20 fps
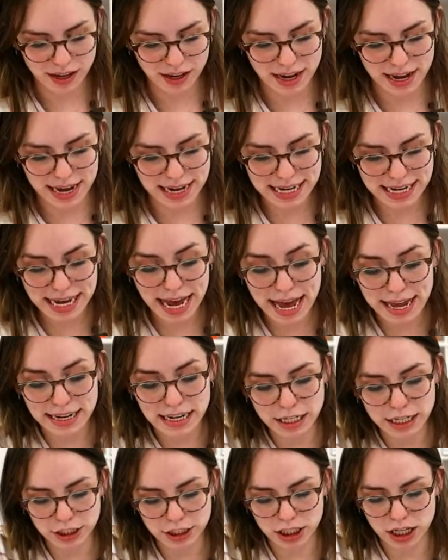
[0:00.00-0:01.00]
And again,
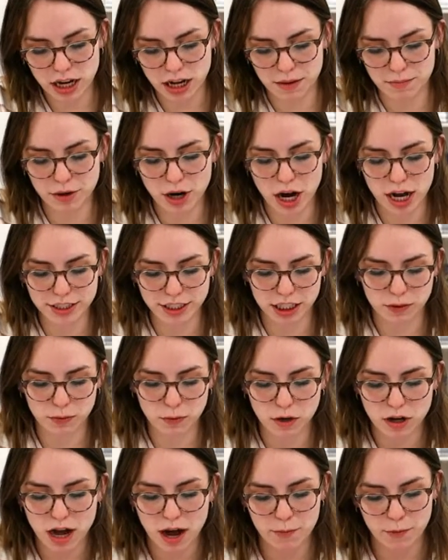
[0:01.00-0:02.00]
each uh, project
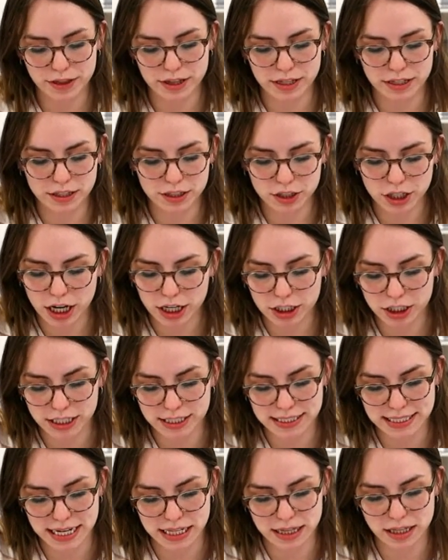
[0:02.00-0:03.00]
will come with
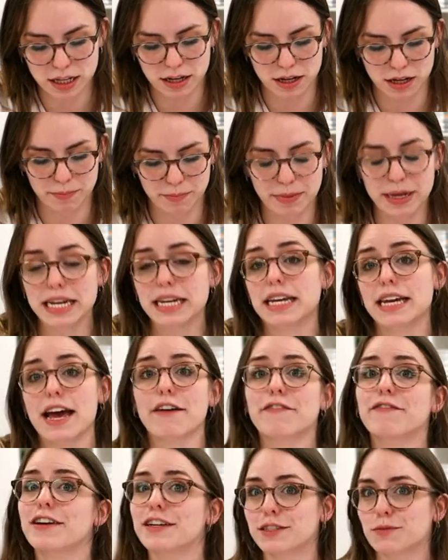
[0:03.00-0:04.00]
instructions in the PDF
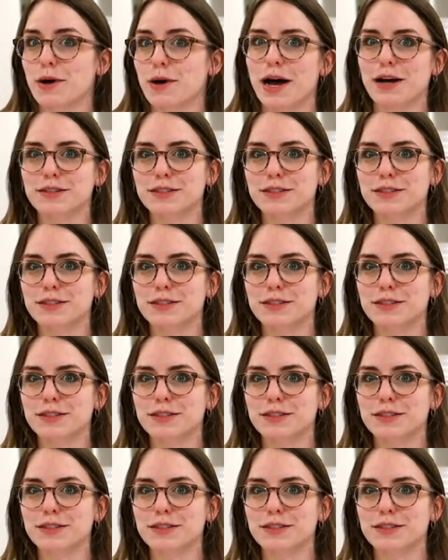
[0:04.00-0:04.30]
as well.